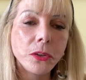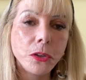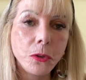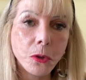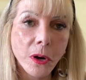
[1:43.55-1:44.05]

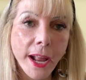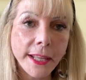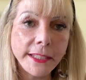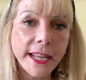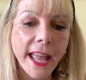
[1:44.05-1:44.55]

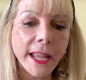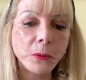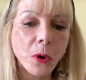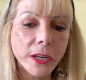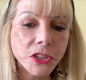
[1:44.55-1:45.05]
Ukraine
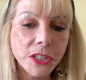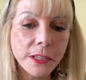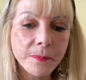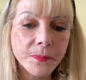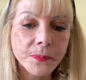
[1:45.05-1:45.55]
and
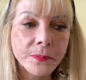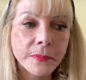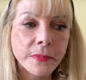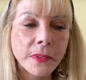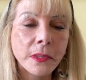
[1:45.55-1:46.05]
Russia.
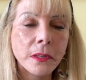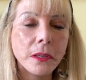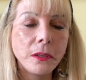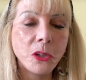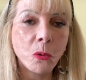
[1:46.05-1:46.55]

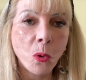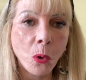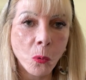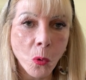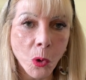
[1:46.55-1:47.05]
No
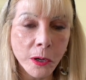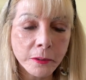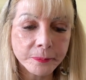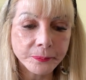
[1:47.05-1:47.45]
more war.